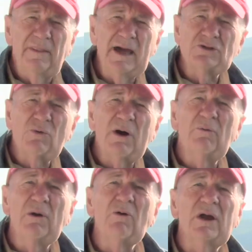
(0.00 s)
That's why
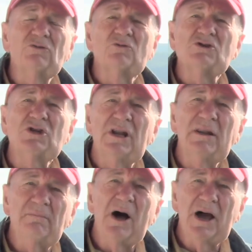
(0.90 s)
we were interested
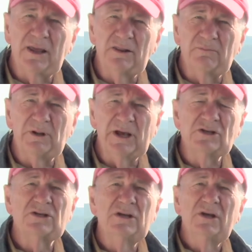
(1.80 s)
in buying the
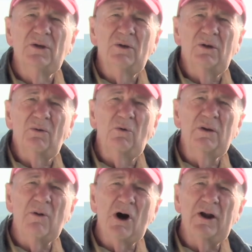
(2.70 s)
place.
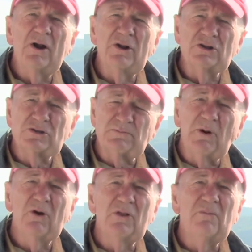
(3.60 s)
We bought it on the
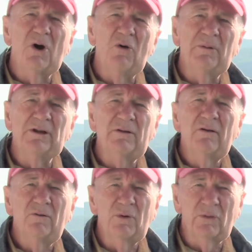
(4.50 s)
spur of the moment
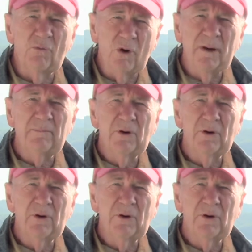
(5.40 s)
with one